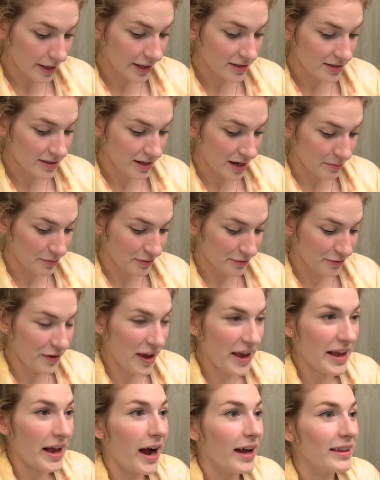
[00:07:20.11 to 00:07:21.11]
Next step,
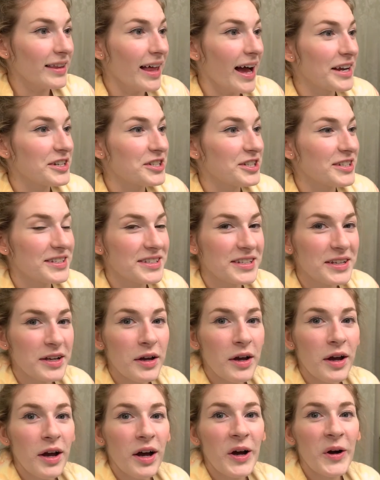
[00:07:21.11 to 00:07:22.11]
fake eyelashes.
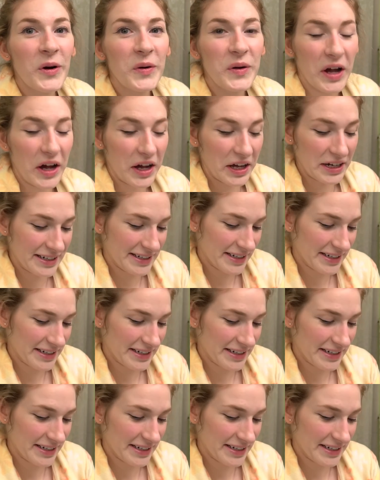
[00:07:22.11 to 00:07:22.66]
Oh god.